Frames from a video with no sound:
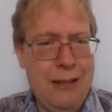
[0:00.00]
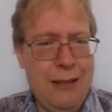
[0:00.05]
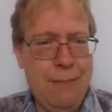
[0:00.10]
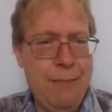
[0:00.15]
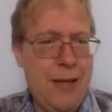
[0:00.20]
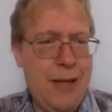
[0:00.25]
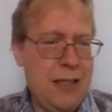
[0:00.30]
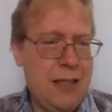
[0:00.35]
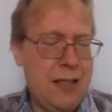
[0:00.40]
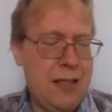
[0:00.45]

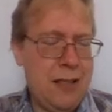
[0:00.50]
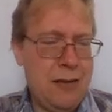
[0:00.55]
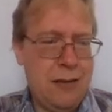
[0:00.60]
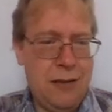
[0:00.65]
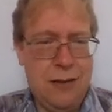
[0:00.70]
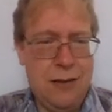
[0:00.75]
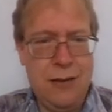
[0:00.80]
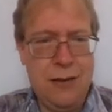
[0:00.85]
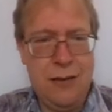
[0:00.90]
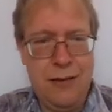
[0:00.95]

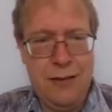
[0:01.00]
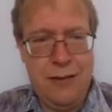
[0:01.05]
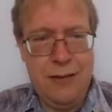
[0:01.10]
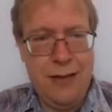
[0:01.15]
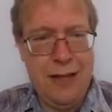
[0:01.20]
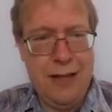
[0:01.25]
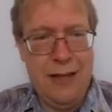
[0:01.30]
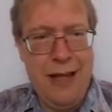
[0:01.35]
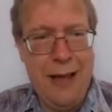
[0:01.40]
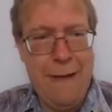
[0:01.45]
makes
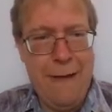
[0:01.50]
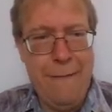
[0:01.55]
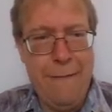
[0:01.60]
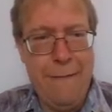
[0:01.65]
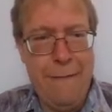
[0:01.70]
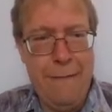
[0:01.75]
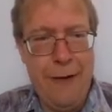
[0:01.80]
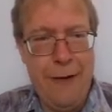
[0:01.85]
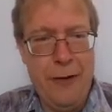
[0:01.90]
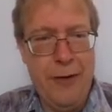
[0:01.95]
their life
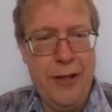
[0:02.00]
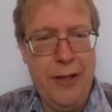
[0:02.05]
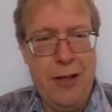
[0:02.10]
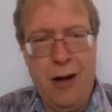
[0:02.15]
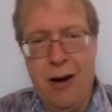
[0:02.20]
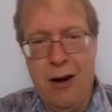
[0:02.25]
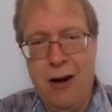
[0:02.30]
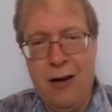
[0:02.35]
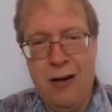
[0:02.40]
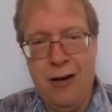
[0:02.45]
very
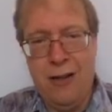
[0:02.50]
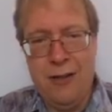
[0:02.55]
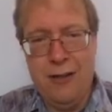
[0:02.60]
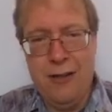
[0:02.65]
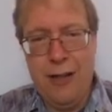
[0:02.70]
hard.